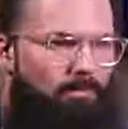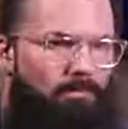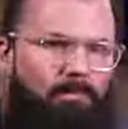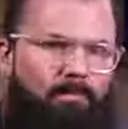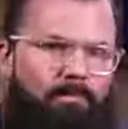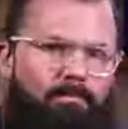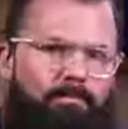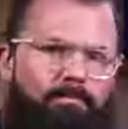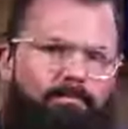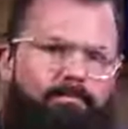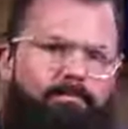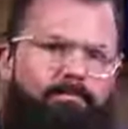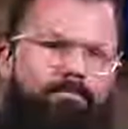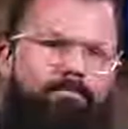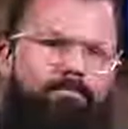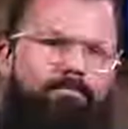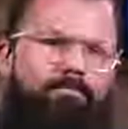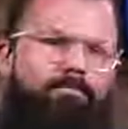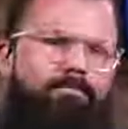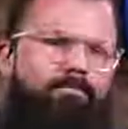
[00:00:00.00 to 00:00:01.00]

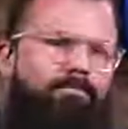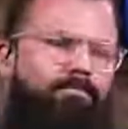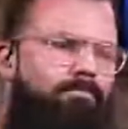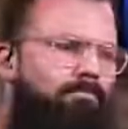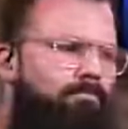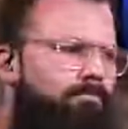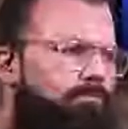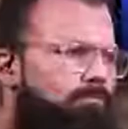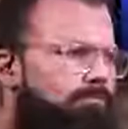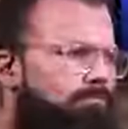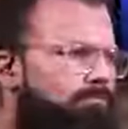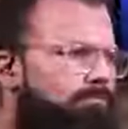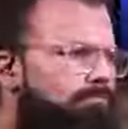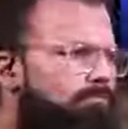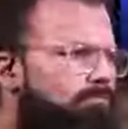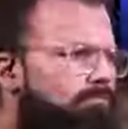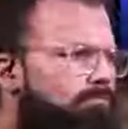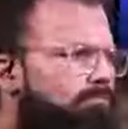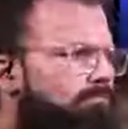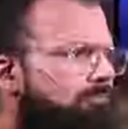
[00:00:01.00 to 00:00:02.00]

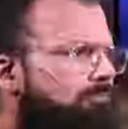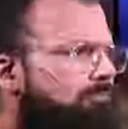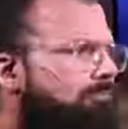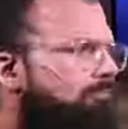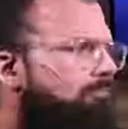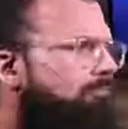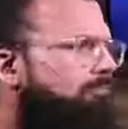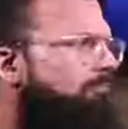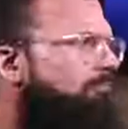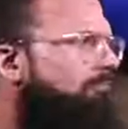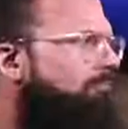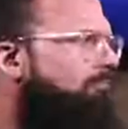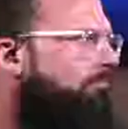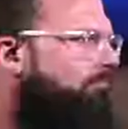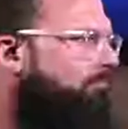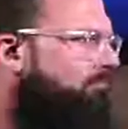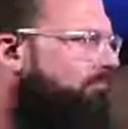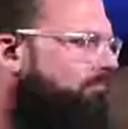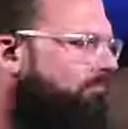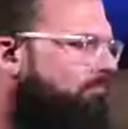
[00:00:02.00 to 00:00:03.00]

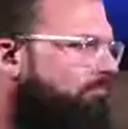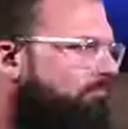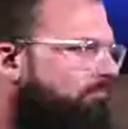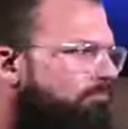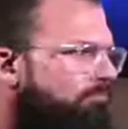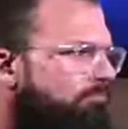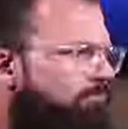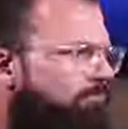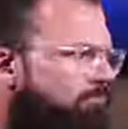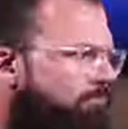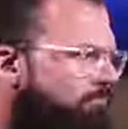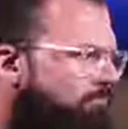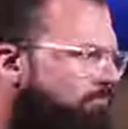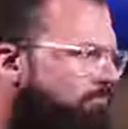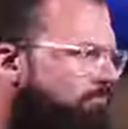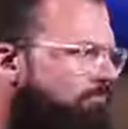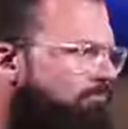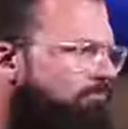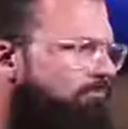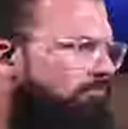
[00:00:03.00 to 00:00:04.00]

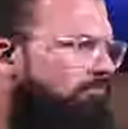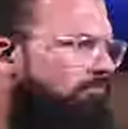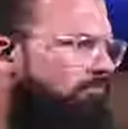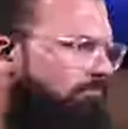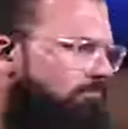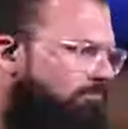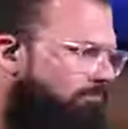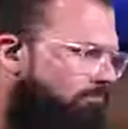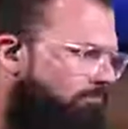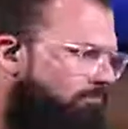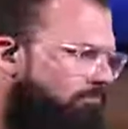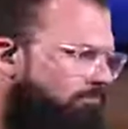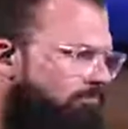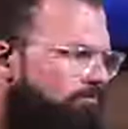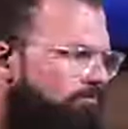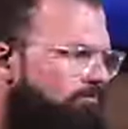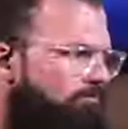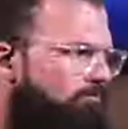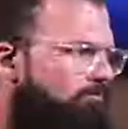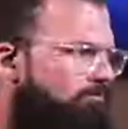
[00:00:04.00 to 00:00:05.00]

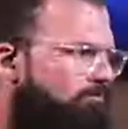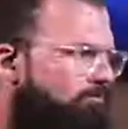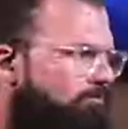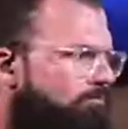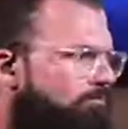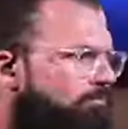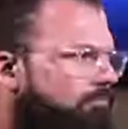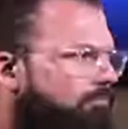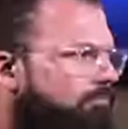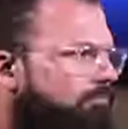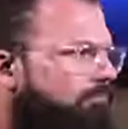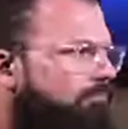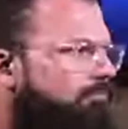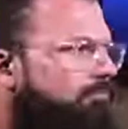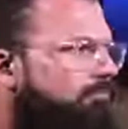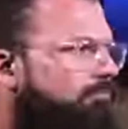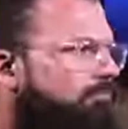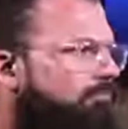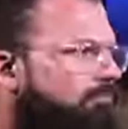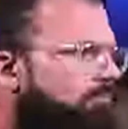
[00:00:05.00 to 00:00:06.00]
(silent)